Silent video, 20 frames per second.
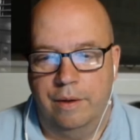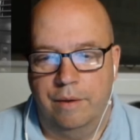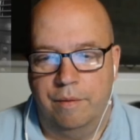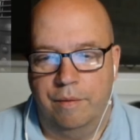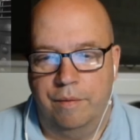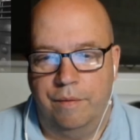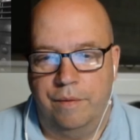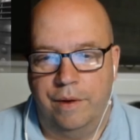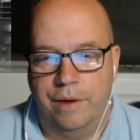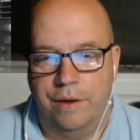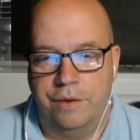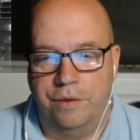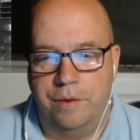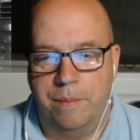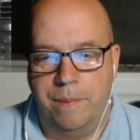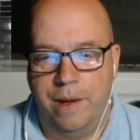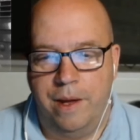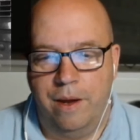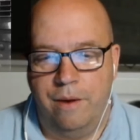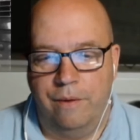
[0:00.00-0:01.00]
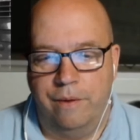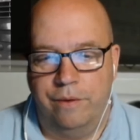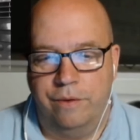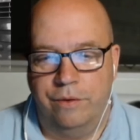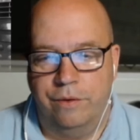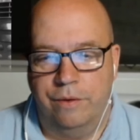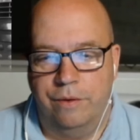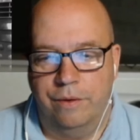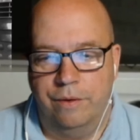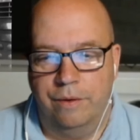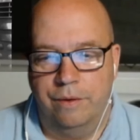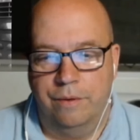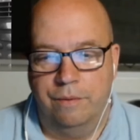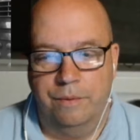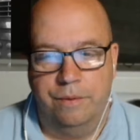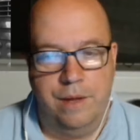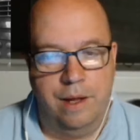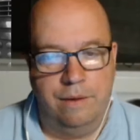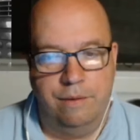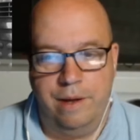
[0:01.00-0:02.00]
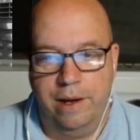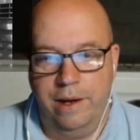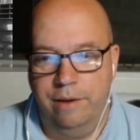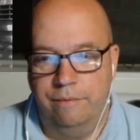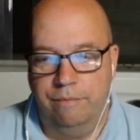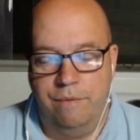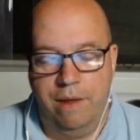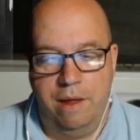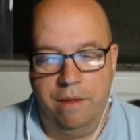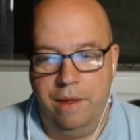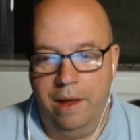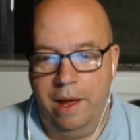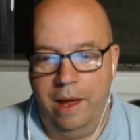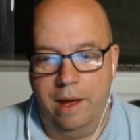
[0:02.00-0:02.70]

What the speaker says: First appearance. They're there.